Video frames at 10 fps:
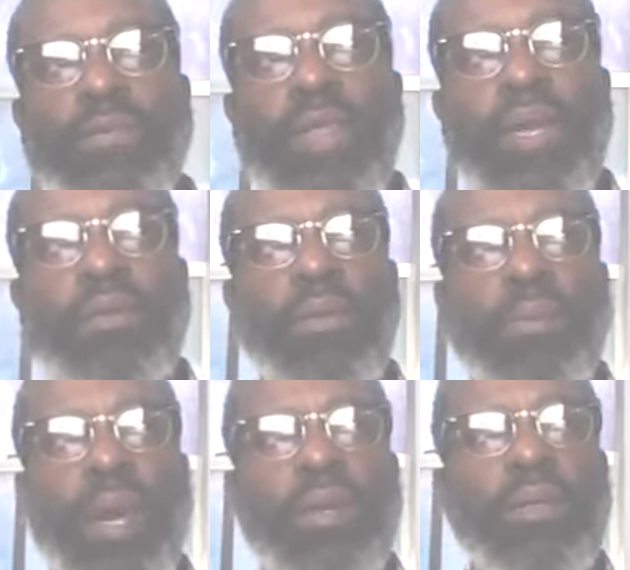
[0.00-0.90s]
things
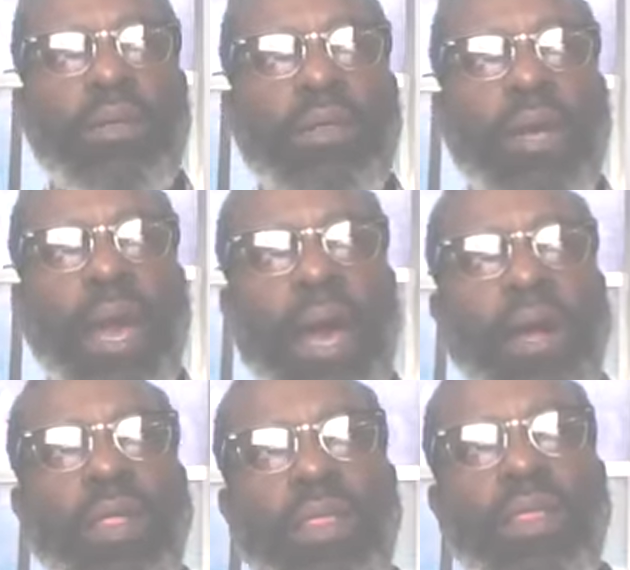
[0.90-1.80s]
about
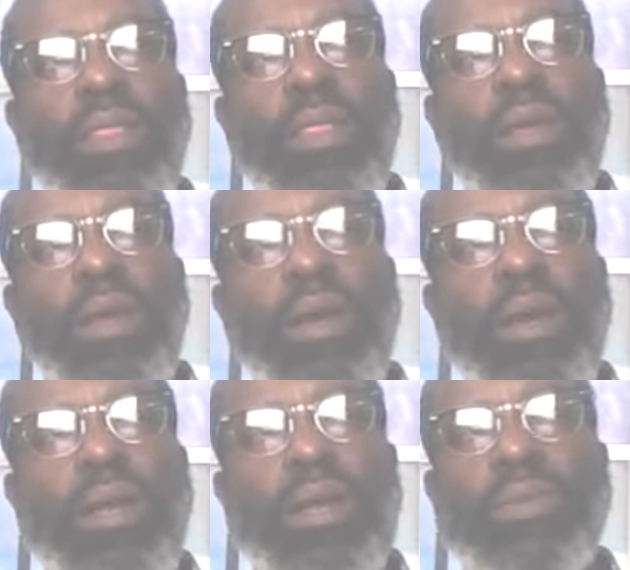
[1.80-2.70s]
how uh,
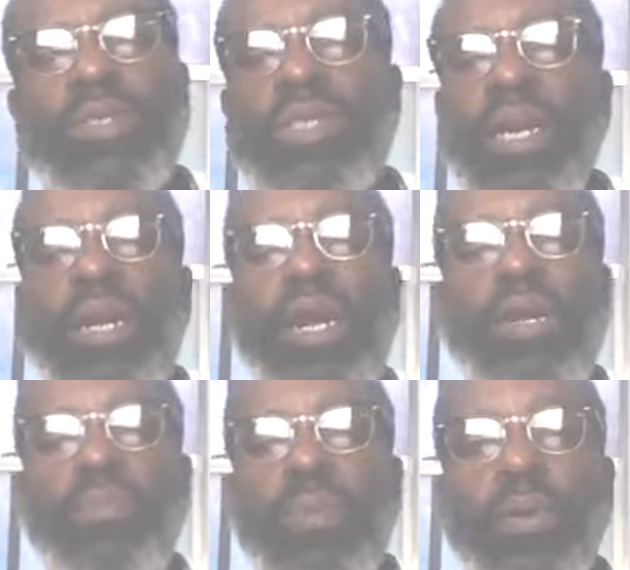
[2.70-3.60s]
it was done, how you
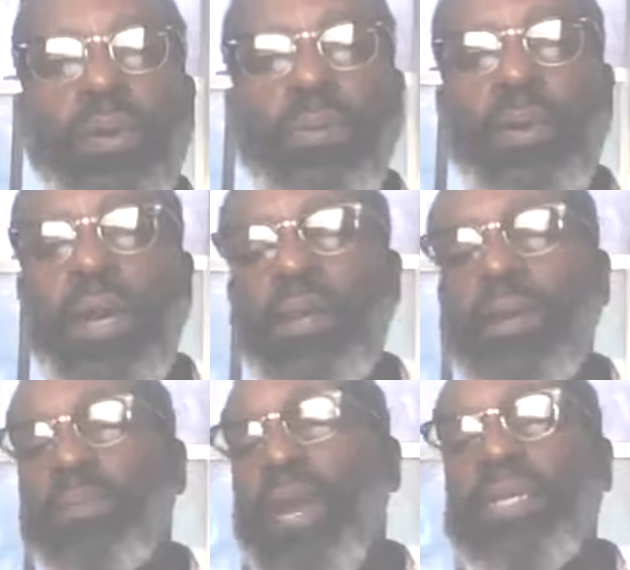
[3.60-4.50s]
broke the bread in the
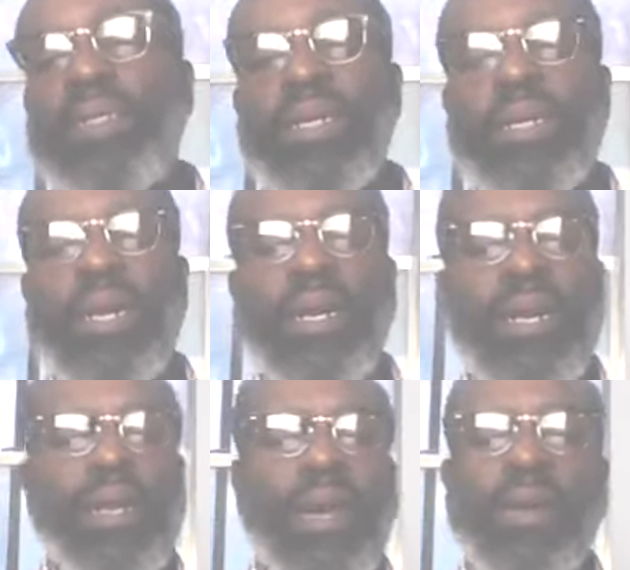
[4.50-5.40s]
basket, and
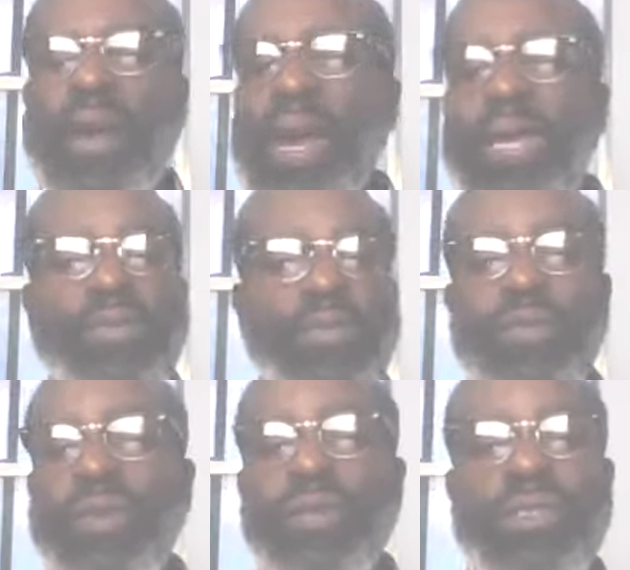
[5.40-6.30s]
and I, I even
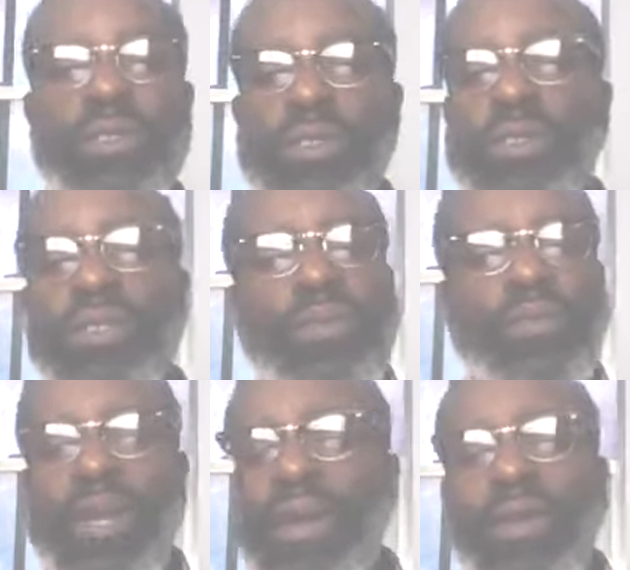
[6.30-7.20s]
searched just to find out.